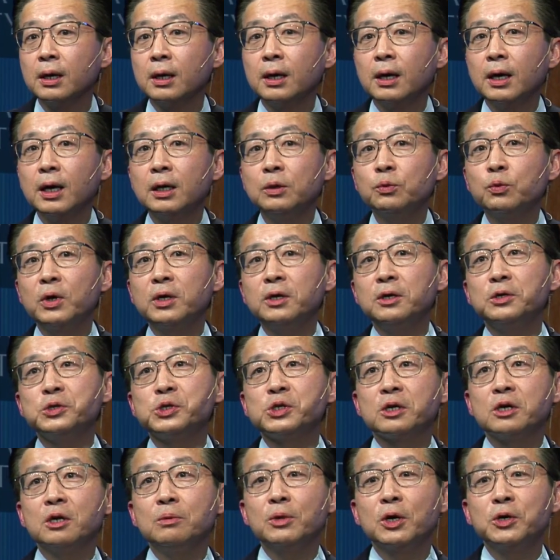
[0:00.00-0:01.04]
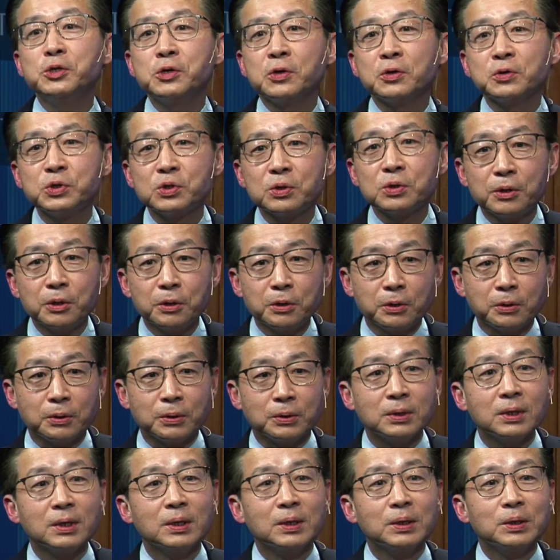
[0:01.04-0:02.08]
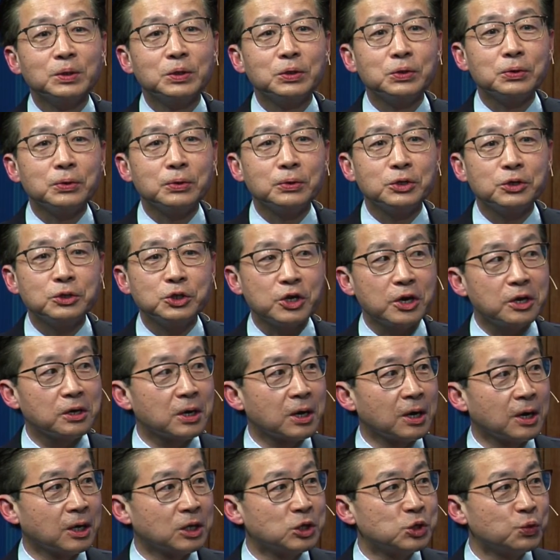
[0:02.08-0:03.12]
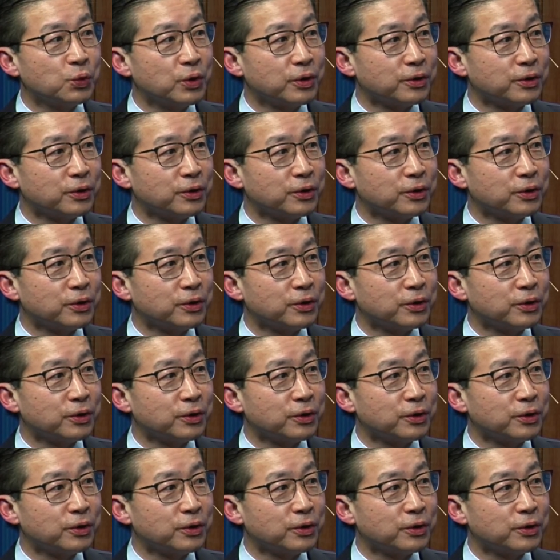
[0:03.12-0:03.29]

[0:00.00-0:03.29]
And when it's Kim Yo Jong's turn to shake hands with